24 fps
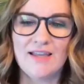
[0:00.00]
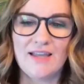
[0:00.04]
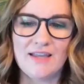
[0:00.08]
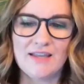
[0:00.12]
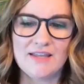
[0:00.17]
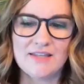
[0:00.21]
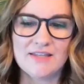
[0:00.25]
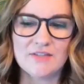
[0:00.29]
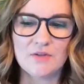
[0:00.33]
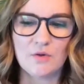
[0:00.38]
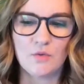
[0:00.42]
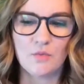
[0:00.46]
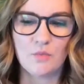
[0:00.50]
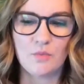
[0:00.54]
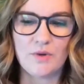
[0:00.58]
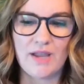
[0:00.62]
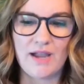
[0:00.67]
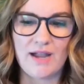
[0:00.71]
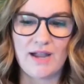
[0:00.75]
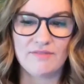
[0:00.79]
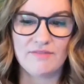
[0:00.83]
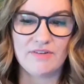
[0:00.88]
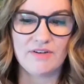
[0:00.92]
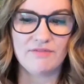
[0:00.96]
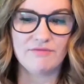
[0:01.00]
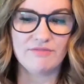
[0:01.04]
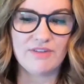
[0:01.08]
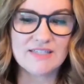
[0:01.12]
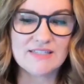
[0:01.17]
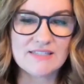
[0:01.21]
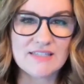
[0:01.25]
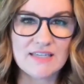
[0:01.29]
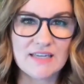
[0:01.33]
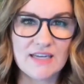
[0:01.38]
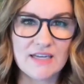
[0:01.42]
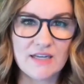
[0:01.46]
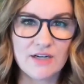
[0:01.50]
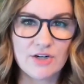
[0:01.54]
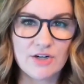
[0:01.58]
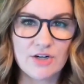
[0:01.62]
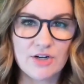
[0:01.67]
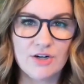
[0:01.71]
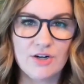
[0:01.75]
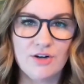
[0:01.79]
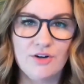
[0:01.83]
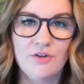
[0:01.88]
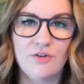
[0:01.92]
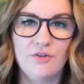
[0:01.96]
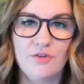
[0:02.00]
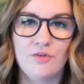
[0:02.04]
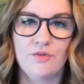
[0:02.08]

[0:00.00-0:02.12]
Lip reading: is we have an investigator,